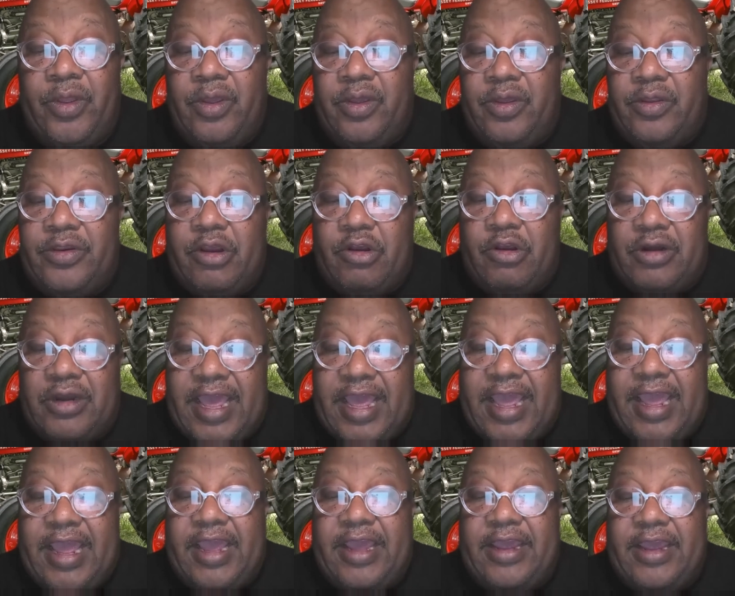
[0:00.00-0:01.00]
their
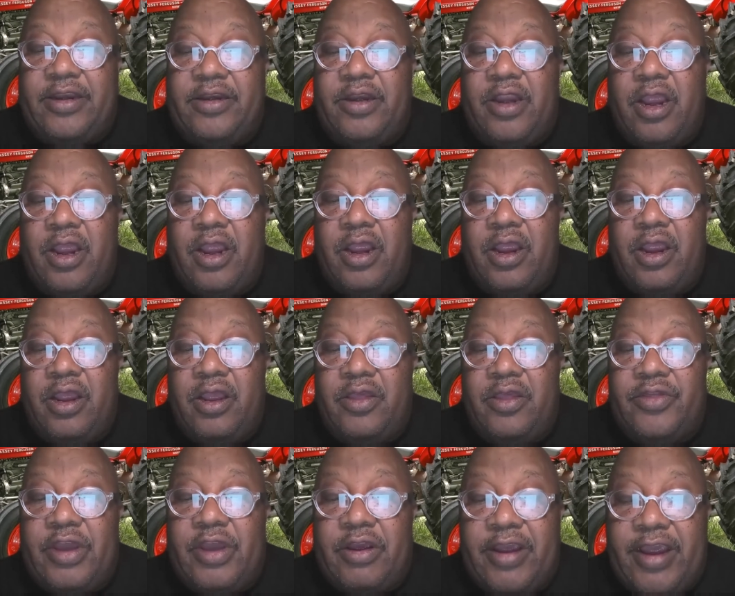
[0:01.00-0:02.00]
land,
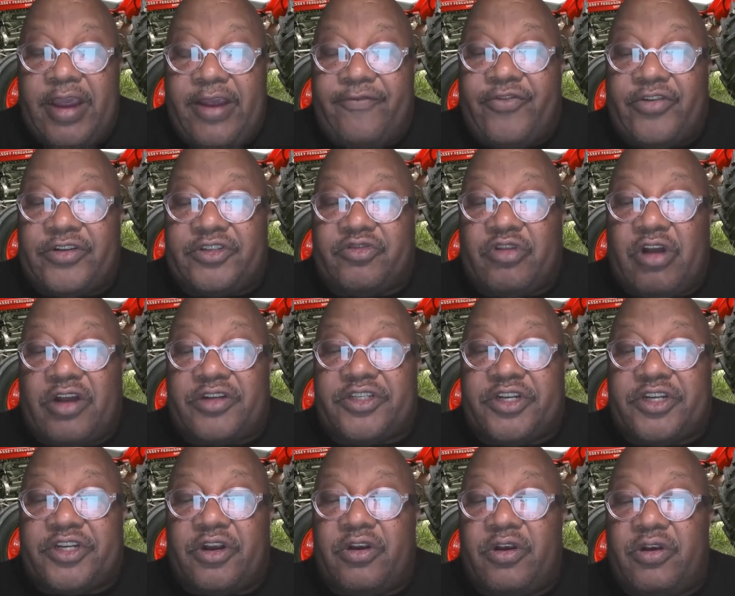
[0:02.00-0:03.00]
their
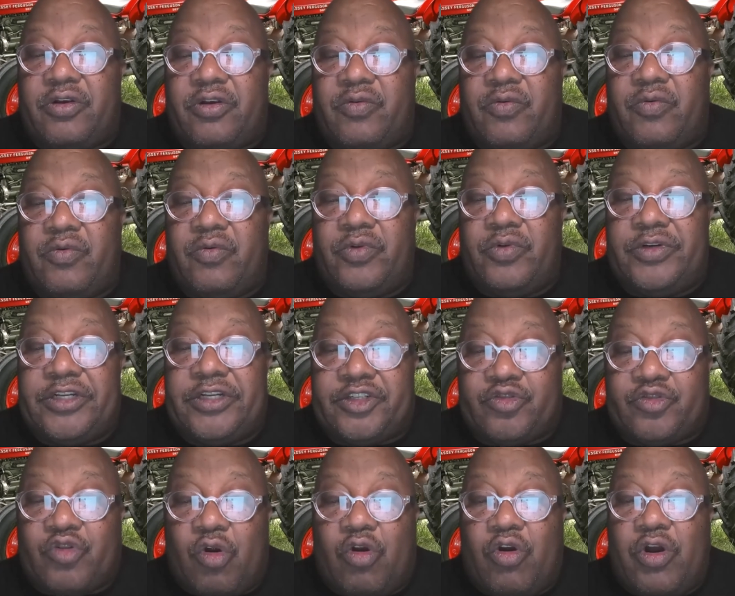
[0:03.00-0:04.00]
infrastructure
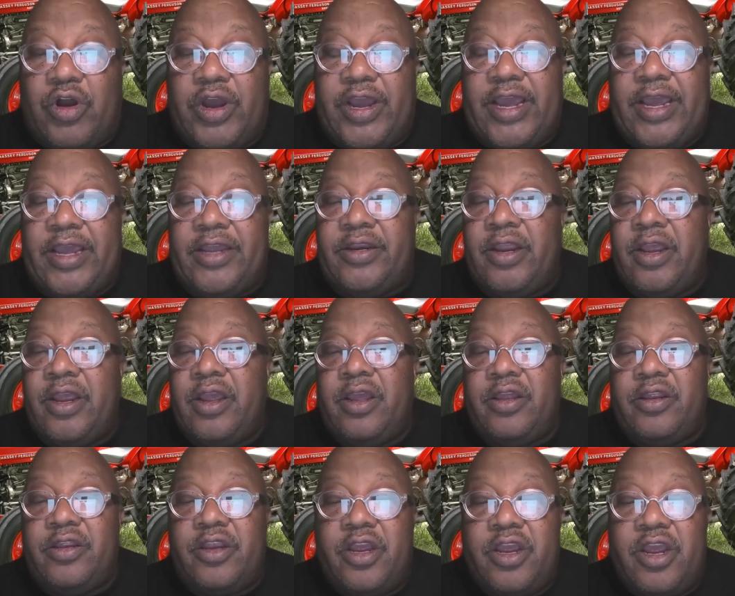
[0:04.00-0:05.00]
destroyed,
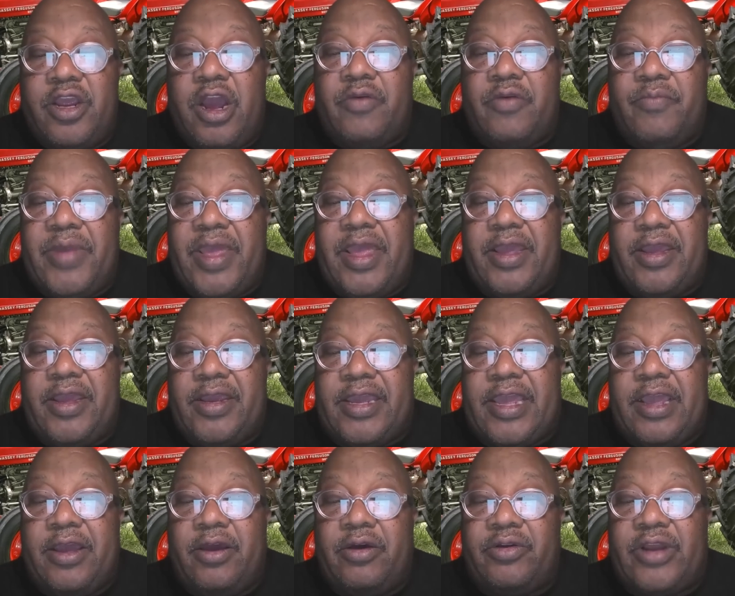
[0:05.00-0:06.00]
the young men
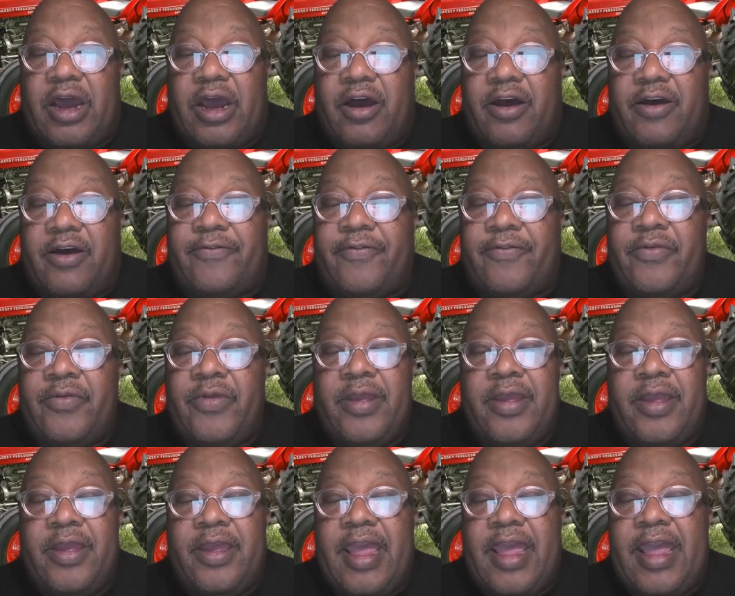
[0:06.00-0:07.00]
killed off,
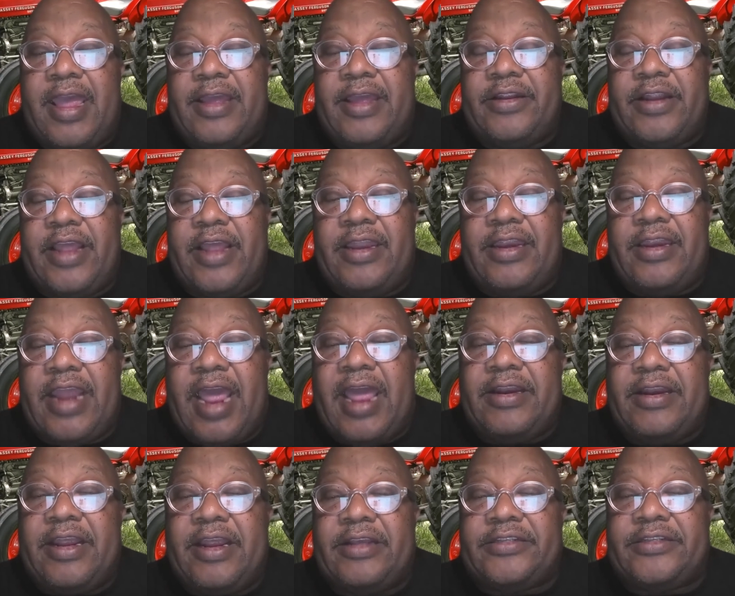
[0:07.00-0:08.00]
and that
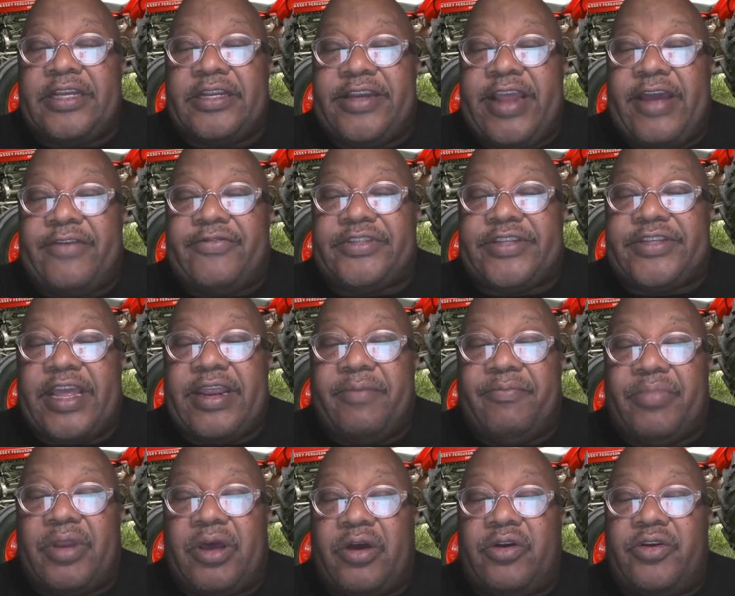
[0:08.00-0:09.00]
is a devastating
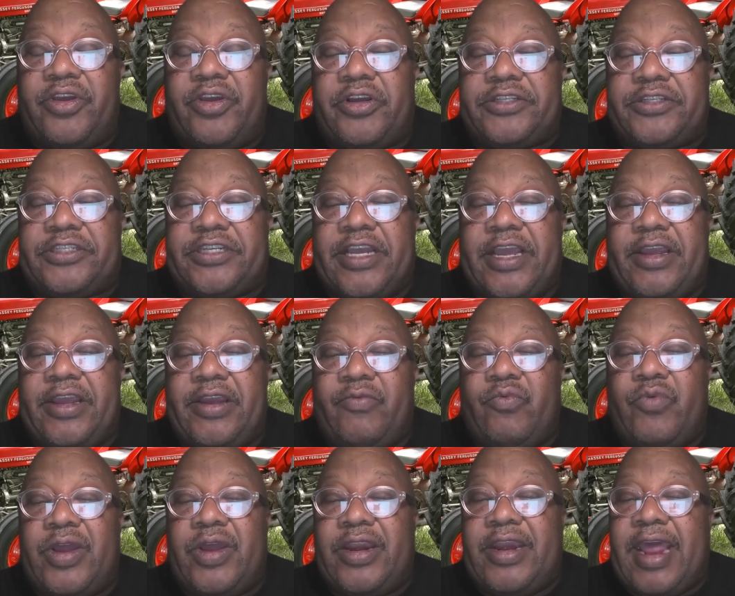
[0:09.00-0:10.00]
blow. You could see
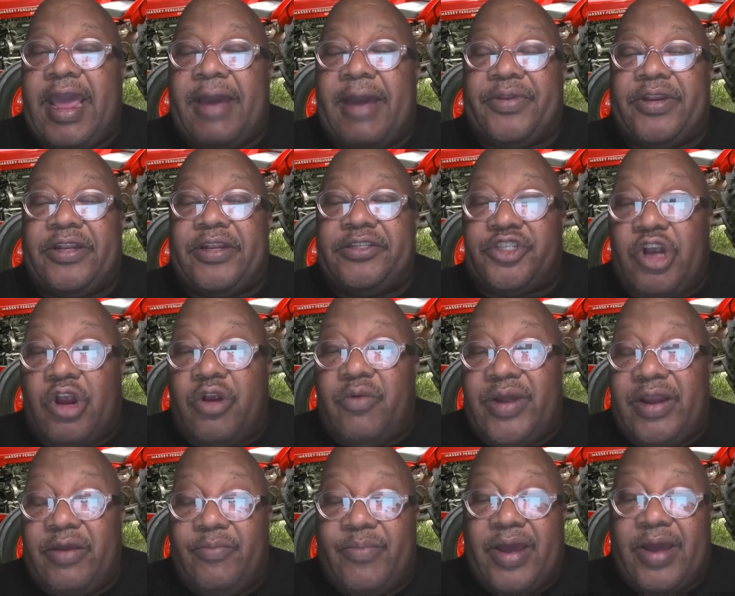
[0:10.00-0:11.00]
what had happened in
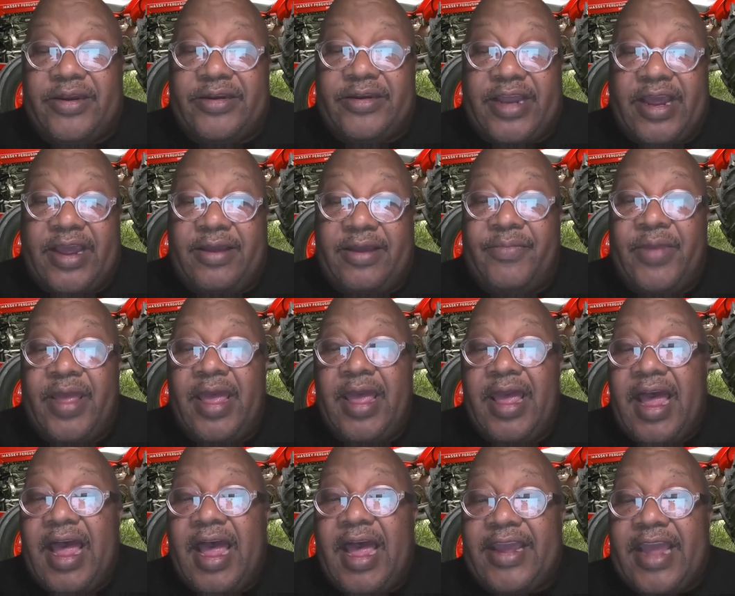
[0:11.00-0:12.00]
Germany by the time
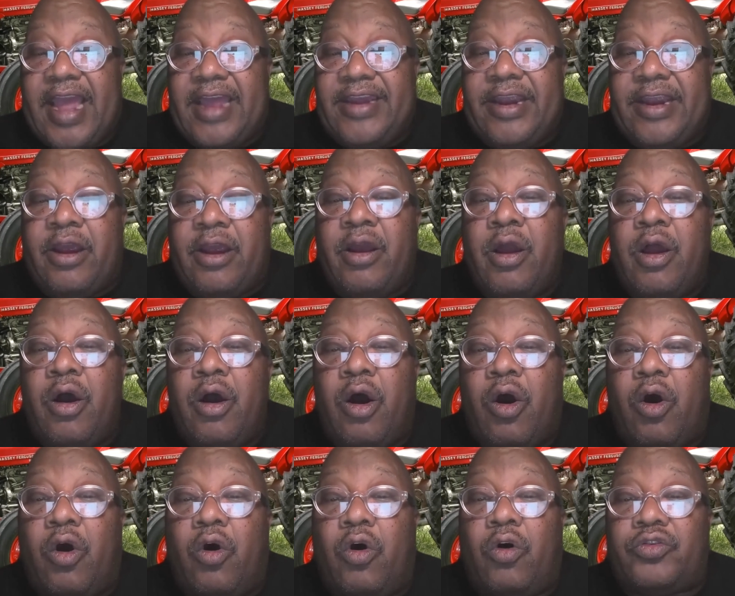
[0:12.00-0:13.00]
I got there.
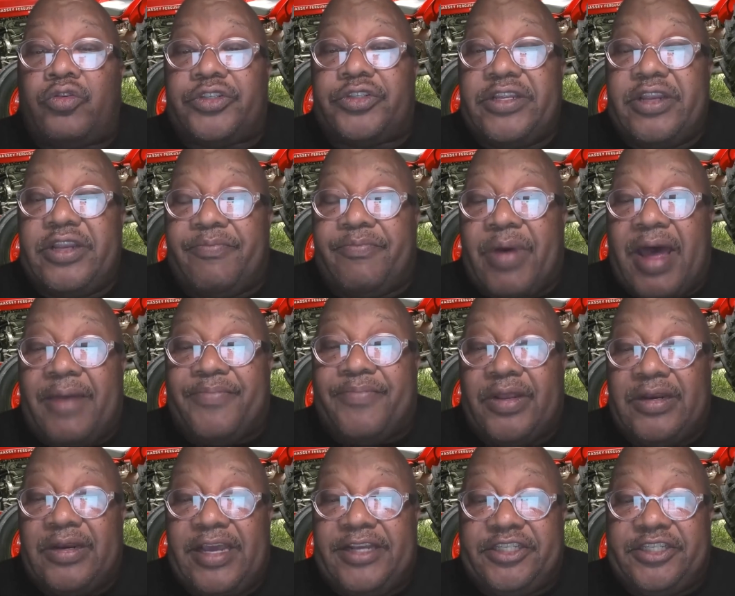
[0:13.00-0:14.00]
Holes in the
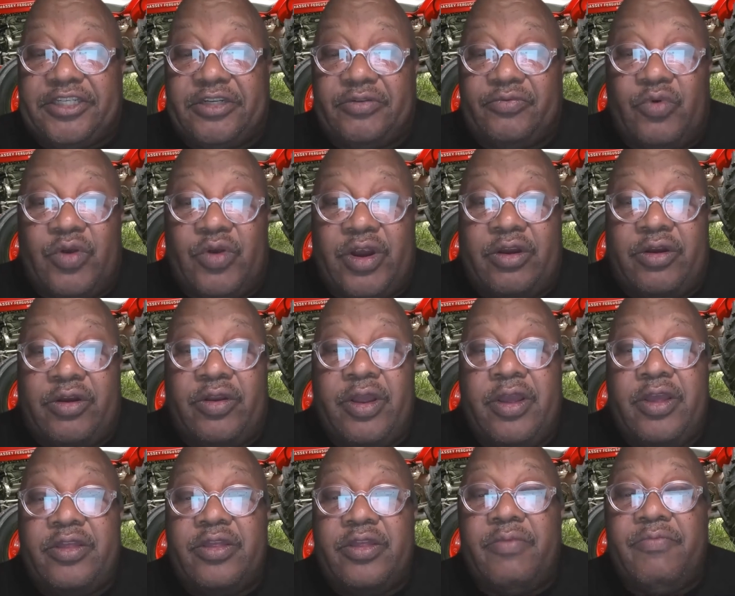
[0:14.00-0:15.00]
population where
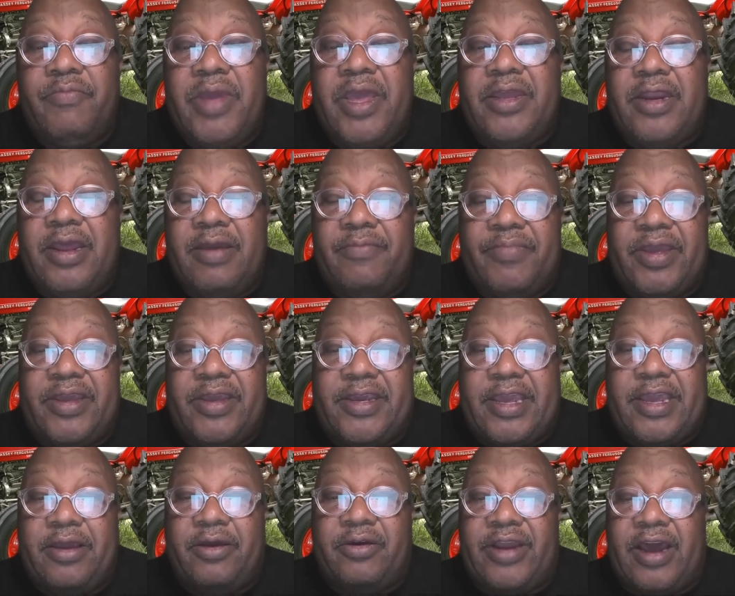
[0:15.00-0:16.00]
the men had been
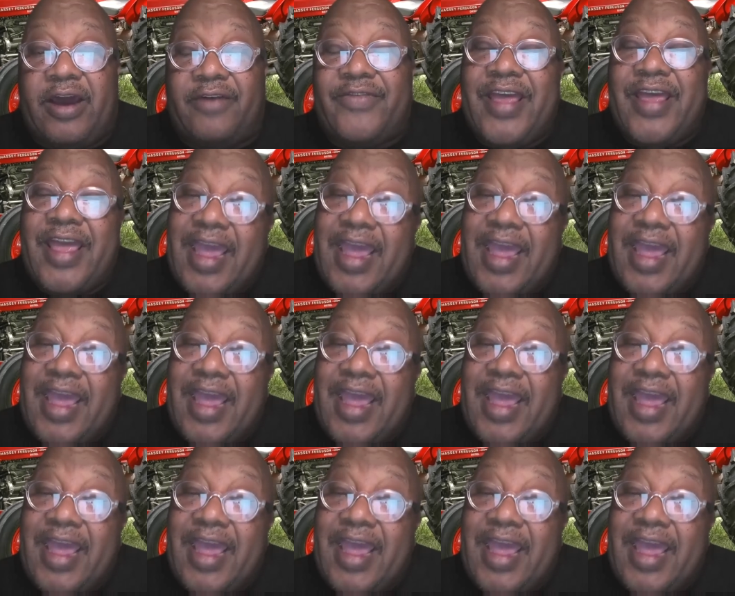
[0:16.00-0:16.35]
killed off.